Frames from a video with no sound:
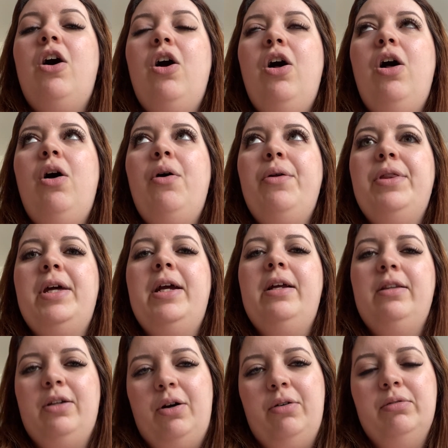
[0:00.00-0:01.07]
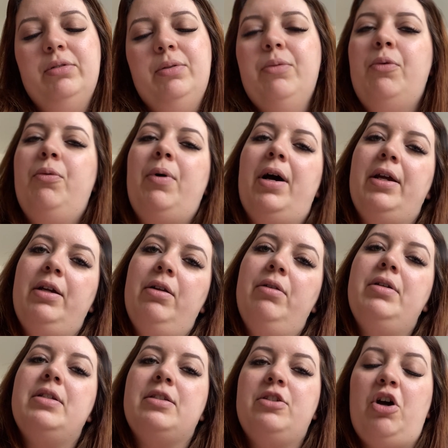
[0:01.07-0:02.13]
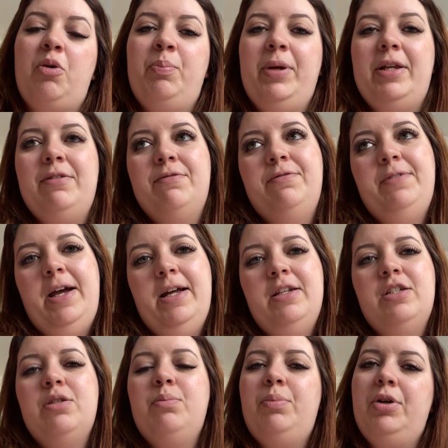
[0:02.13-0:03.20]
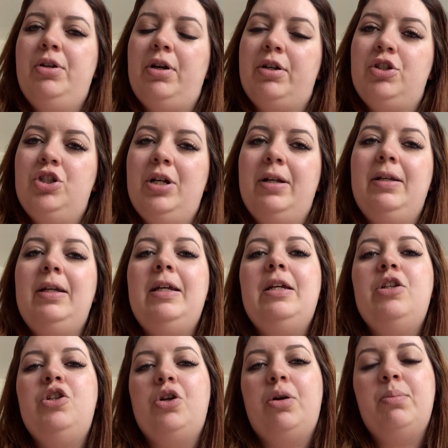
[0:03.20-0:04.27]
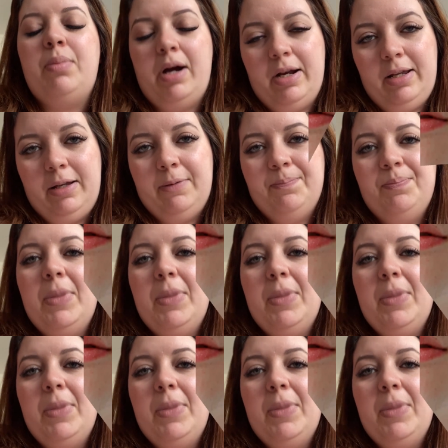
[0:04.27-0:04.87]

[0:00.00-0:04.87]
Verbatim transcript: all day long while stopping fat production in your body.